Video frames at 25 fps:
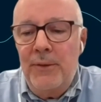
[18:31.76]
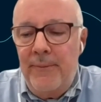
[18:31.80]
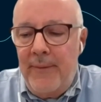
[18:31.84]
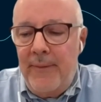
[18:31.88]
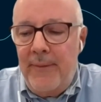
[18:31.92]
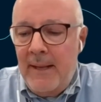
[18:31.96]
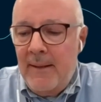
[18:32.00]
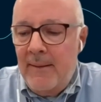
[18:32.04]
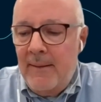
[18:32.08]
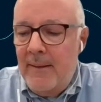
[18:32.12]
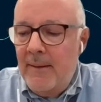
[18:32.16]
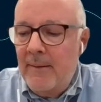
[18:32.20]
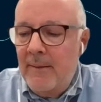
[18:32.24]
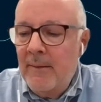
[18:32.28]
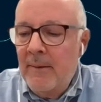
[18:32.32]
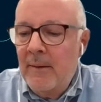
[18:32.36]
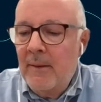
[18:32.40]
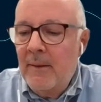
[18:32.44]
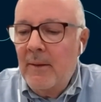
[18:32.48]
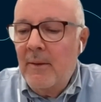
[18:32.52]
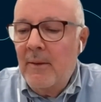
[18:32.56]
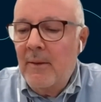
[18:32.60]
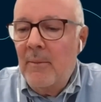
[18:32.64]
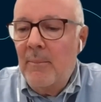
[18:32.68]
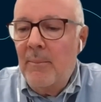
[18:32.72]
So
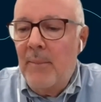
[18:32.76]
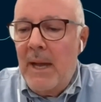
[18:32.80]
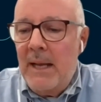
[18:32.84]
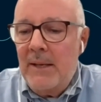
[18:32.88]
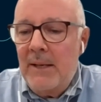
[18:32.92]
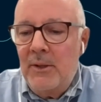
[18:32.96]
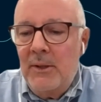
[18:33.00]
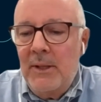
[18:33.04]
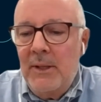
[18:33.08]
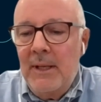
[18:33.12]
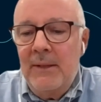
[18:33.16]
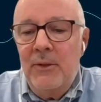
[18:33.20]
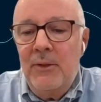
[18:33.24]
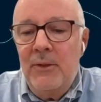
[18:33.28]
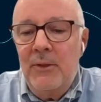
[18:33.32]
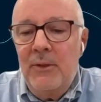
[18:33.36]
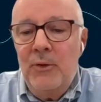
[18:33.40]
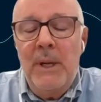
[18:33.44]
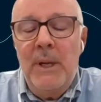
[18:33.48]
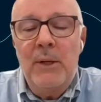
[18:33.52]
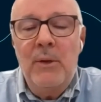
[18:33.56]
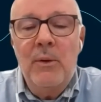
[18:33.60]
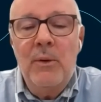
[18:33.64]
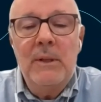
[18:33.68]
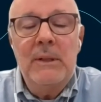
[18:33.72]
the bank
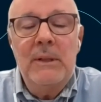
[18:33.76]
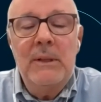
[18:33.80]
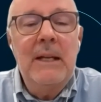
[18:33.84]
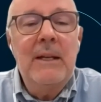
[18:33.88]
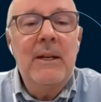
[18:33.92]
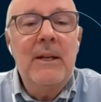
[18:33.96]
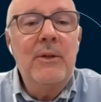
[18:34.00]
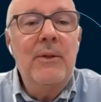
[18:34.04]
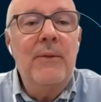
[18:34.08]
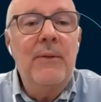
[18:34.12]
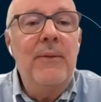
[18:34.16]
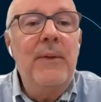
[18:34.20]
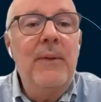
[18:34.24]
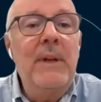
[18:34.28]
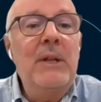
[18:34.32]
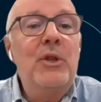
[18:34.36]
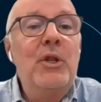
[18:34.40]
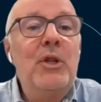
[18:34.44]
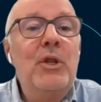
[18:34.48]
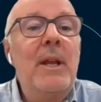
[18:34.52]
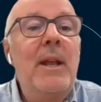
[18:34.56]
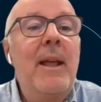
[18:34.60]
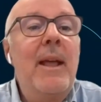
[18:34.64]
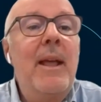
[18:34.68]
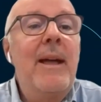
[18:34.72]
channels have a
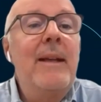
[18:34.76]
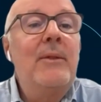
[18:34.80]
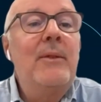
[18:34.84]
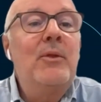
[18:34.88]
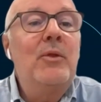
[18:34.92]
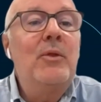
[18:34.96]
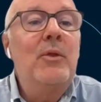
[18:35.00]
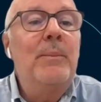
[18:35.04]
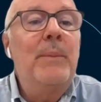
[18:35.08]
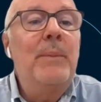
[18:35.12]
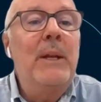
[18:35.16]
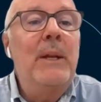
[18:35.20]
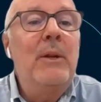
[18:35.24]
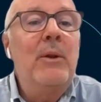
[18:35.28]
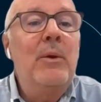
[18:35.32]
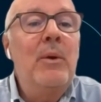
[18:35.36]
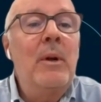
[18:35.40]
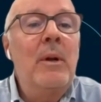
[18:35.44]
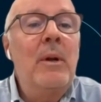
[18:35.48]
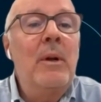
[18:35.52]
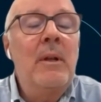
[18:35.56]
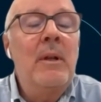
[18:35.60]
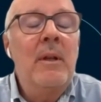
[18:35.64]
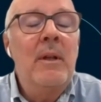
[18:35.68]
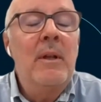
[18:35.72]
much higher sales
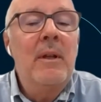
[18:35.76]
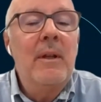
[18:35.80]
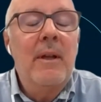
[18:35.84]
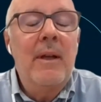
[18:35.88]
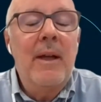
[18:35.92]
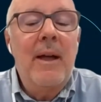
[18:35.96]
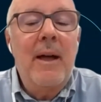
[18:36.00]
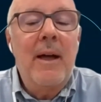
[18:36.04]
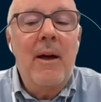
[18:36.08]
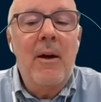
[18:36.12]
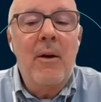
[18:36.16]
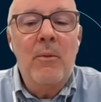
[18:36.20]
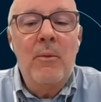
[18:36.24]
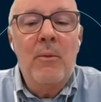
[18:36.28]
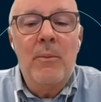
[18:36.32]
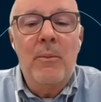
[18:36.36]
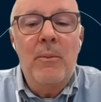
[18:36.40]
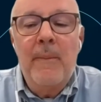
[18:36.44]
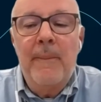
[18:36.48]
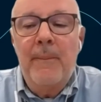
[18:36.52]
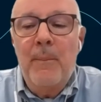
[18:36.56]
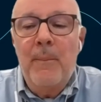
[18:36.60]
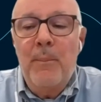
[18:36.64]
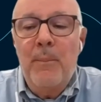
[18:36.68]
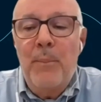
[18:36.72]
price, so 20
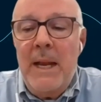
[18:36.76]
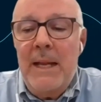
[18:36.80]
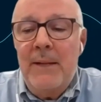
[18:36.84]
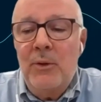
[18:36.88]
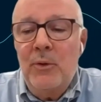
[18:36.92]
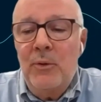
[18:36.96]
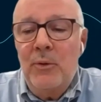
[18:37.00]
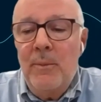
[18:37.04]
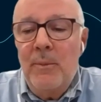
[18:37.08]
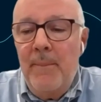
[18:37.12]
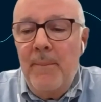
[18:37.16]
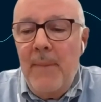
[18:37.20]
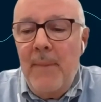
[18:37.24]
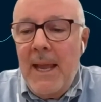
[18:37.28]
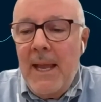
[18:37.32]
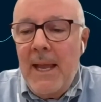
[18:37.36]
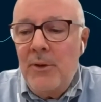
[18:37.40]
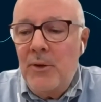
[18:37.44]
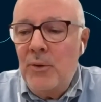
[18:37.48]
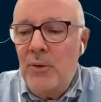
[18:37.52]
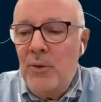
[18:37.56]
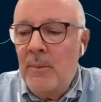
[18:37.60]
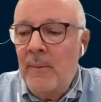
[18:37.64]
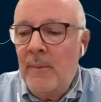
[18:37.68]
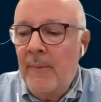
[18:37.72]
BRL
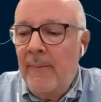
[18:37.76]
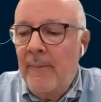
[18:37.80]
higher